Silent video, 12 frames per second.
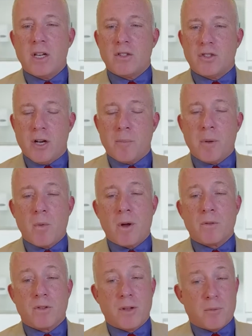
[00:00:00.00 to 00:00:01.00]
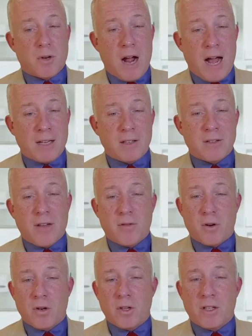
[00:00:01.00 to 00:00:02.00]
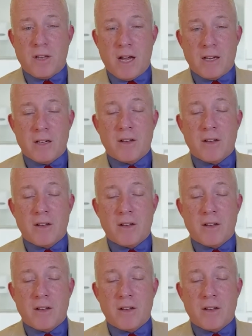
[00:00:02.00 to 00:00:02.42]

G L P one receptor agonists have early data